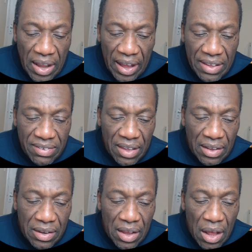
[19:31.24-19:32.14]
like I
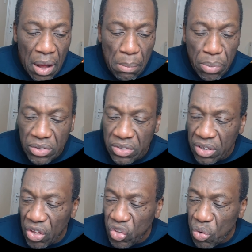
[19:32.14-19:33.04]
said,
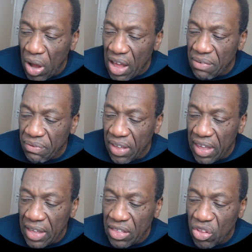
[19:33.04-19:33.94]
but you have
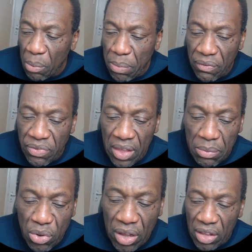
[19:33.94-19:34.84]
a number of
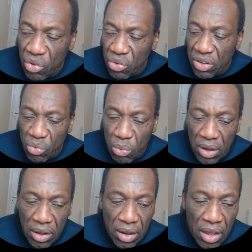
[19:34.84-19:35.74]
them you can use as
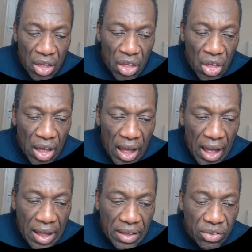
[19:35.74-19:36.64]
well.
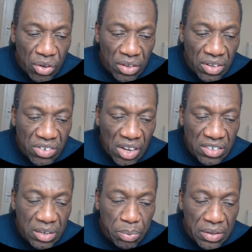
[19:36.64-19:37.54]
You can see
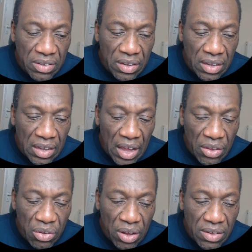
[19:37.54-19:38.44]
ChatGPT,
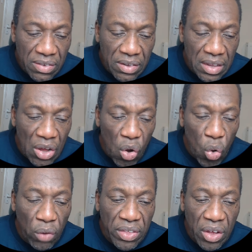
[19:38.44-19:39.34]
and you can see
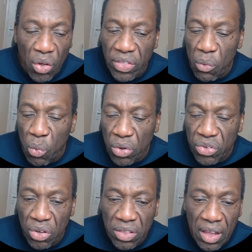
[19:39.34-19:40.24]
all of the other
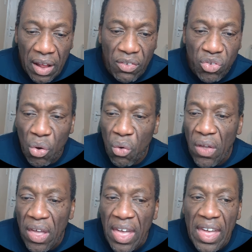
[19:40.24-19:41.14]
ones on there. So